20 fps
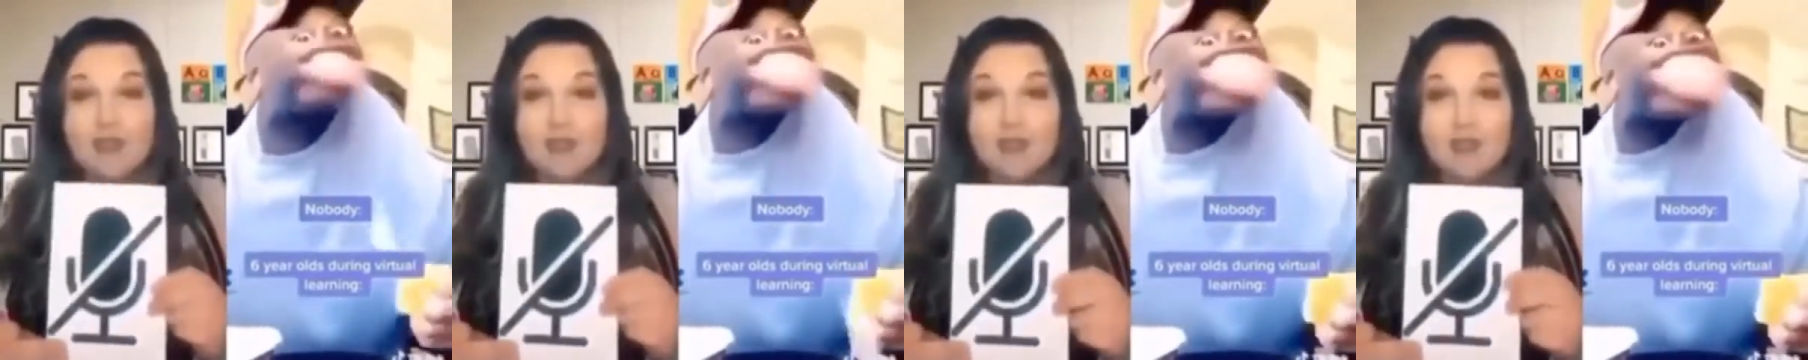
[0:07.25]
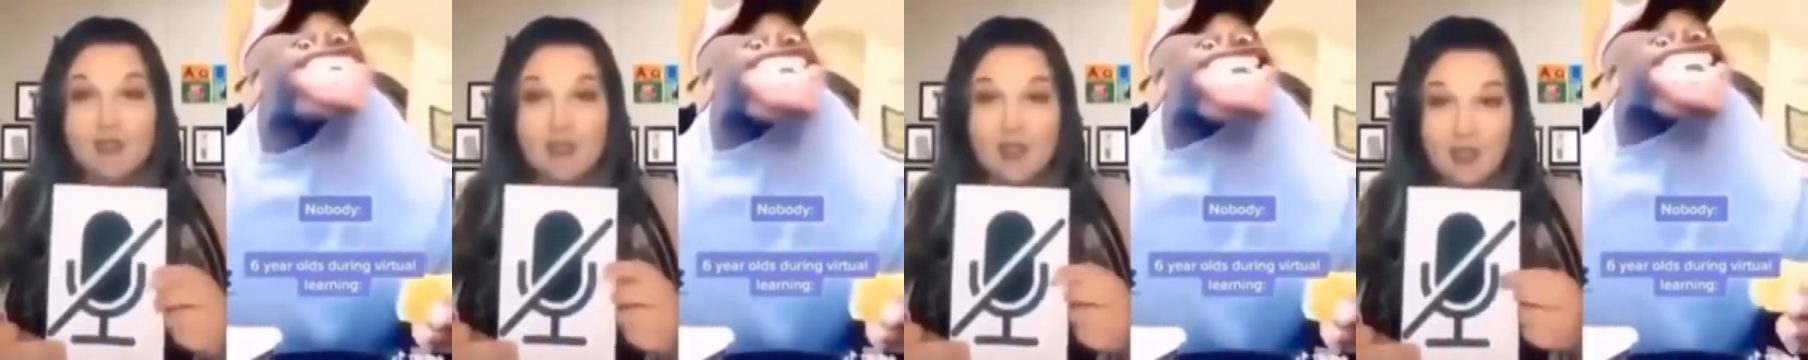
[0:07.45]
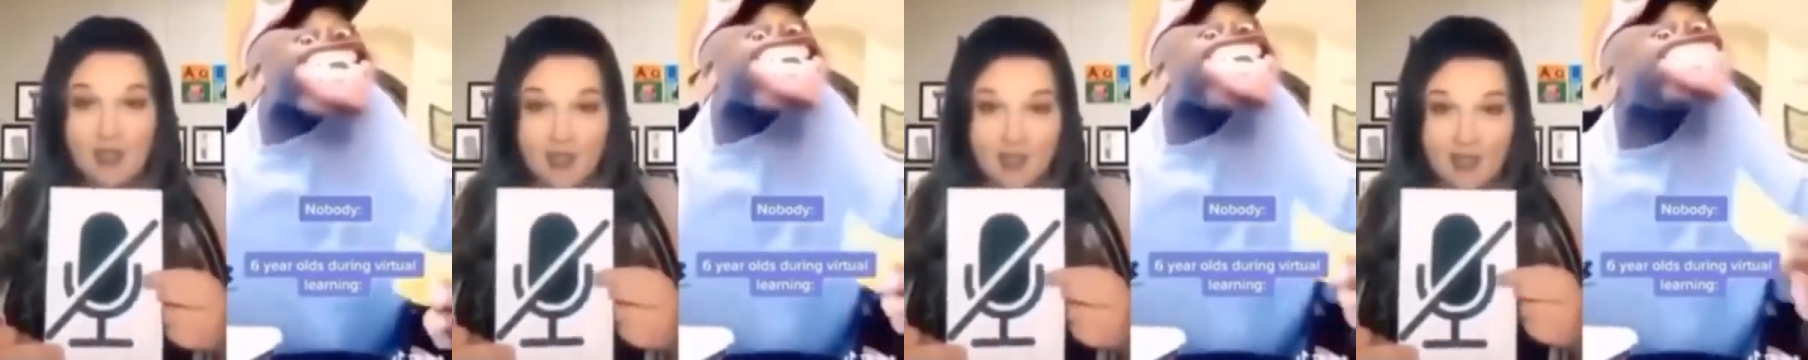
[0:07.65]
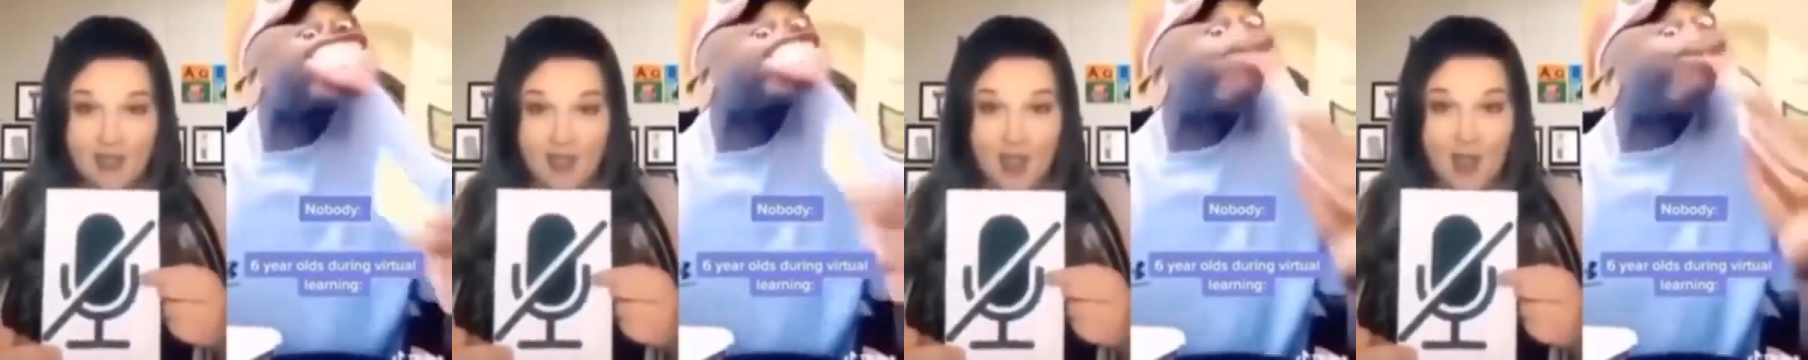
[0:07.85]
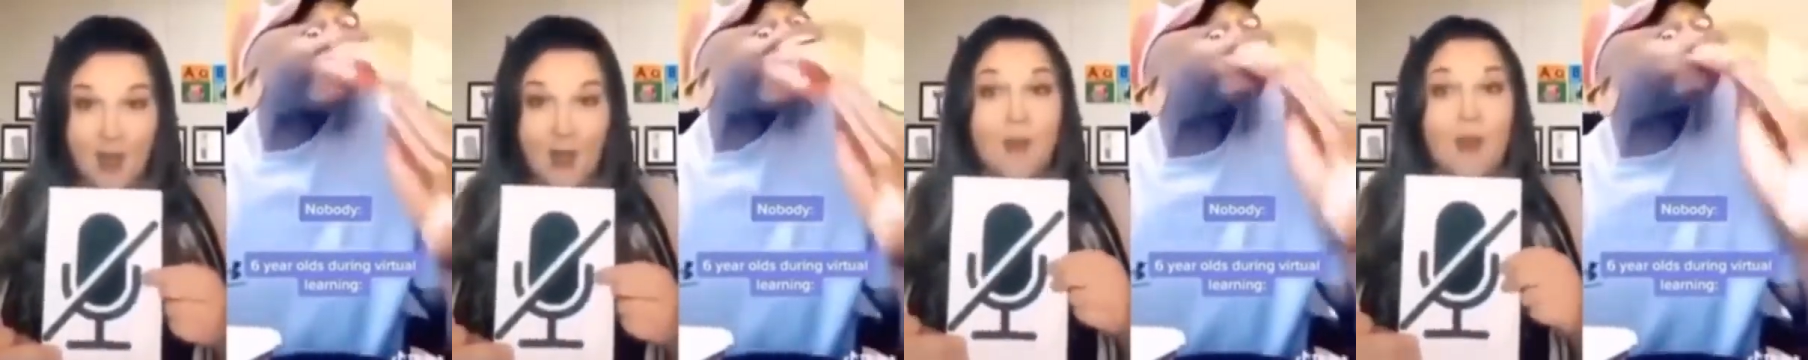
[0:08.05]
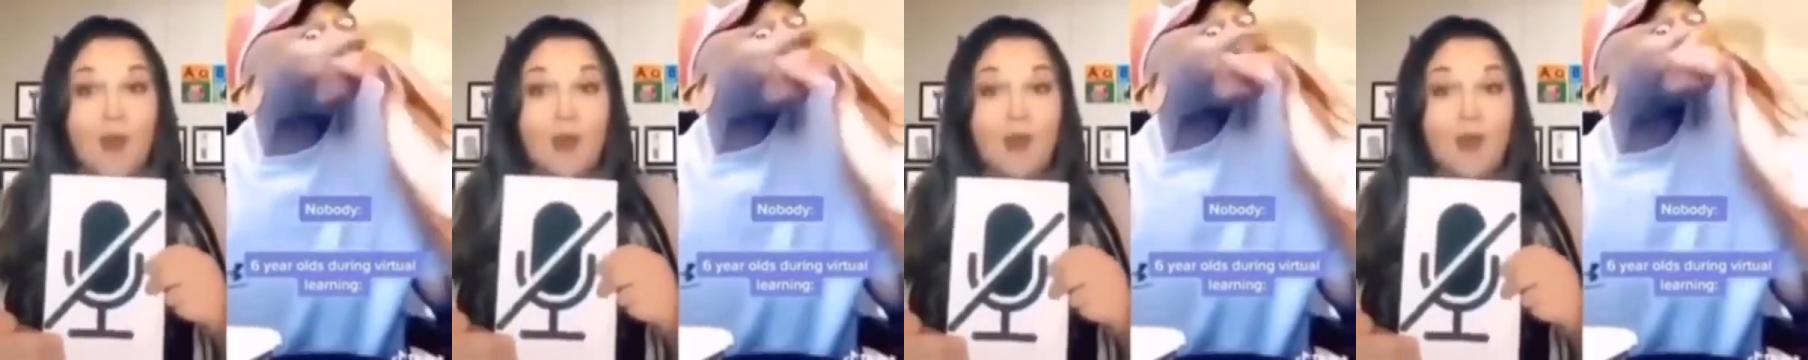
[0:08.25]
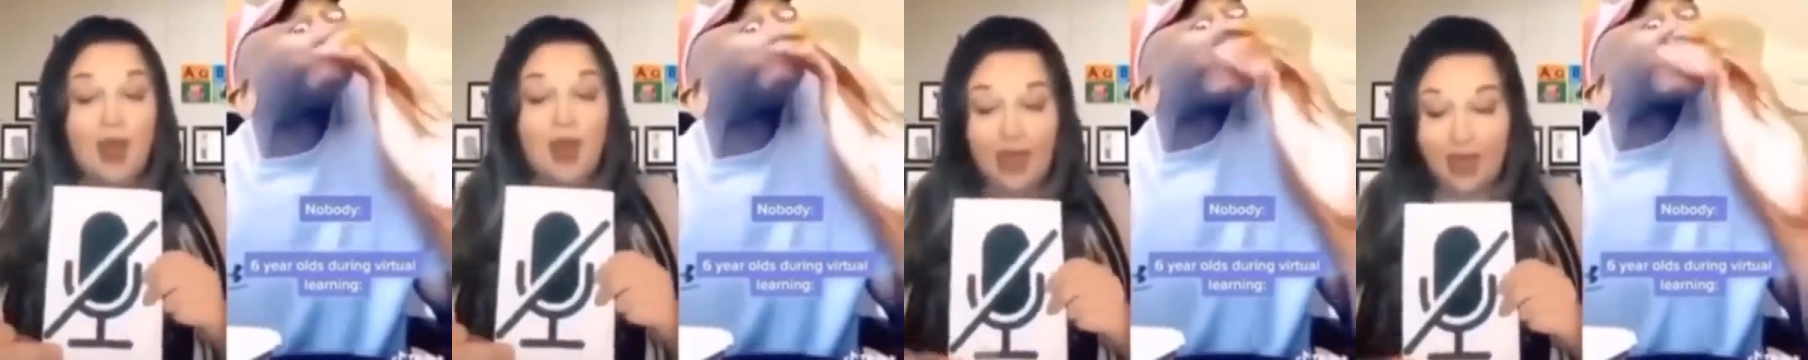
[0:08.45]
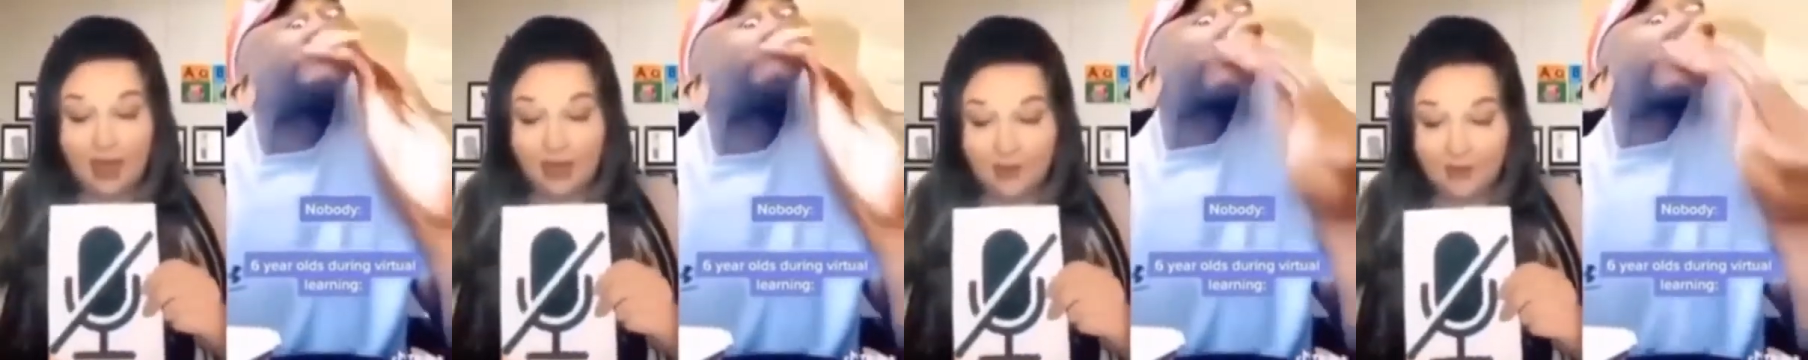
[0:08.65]
cheese. Oh,
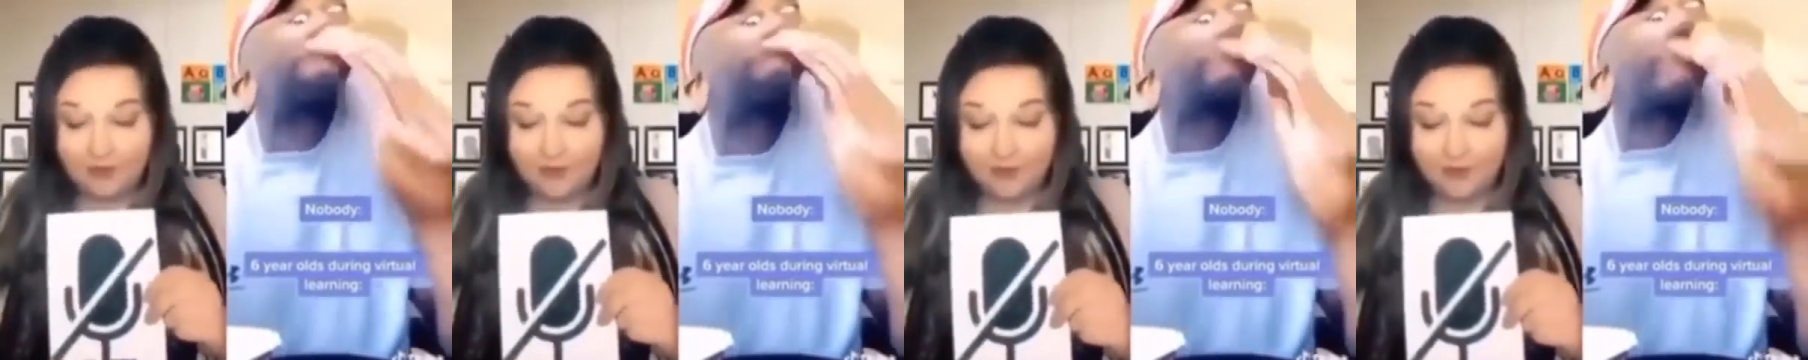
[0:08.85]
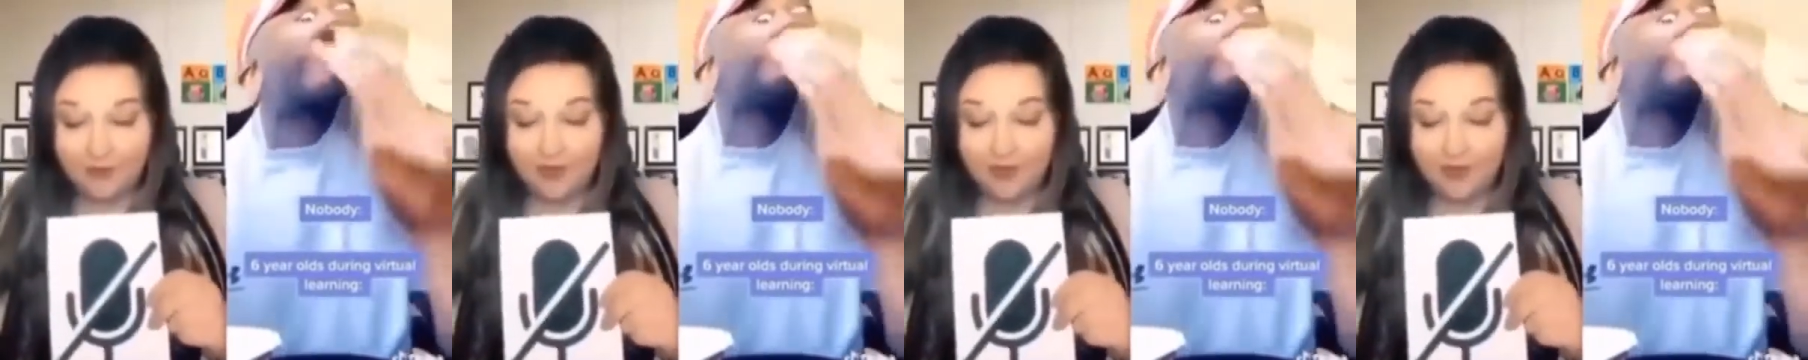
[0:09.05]
okay.